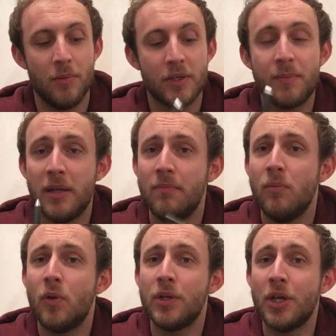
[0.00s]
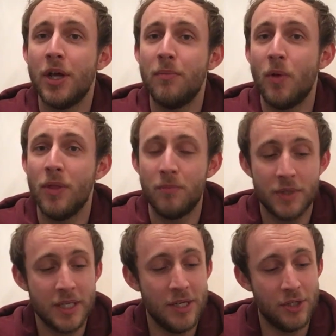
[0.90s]
You're spending more time on the
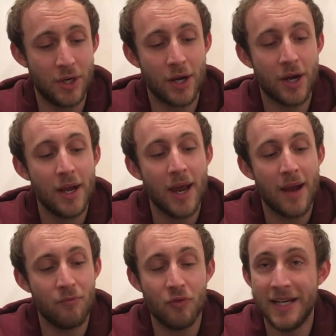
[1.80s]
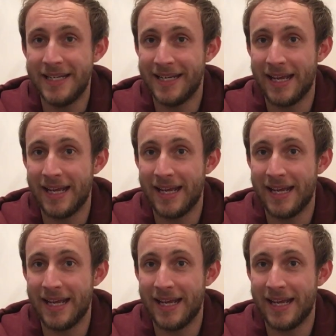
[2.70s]
procedure and reading